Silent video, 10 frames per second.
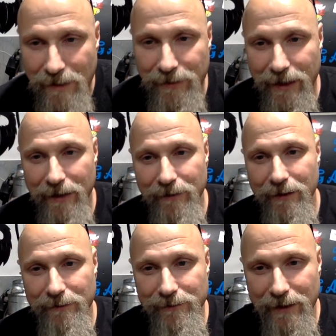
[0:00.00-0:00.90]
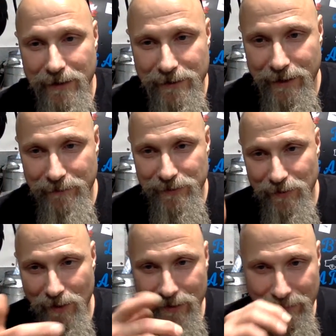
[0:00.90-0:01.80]
Yeah, that Kim's
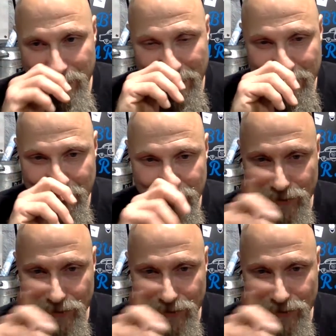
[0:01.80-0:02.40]
talking about